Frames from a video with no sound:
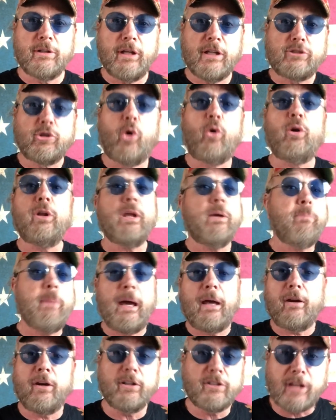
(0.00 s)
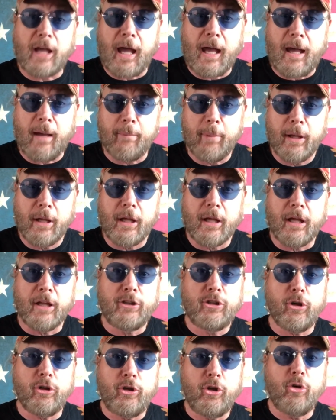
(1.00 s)
It's only a matter of time
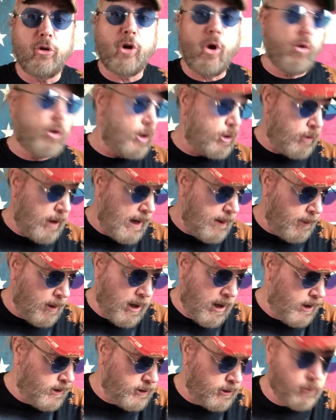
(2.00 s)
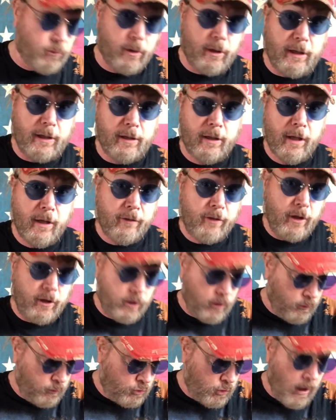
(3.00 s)
until you go to grab an onion ring that
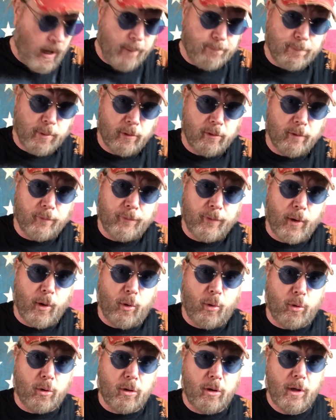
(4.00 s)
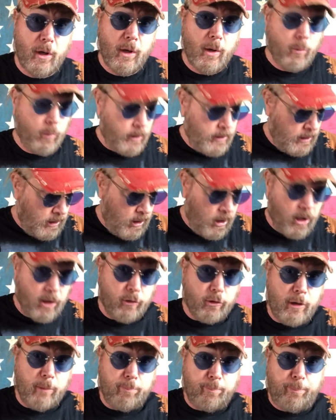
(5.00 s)
you've dropped on the floor when a
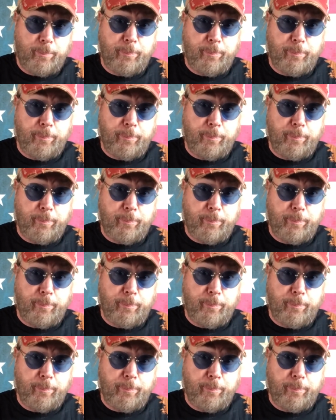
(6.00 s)
hungry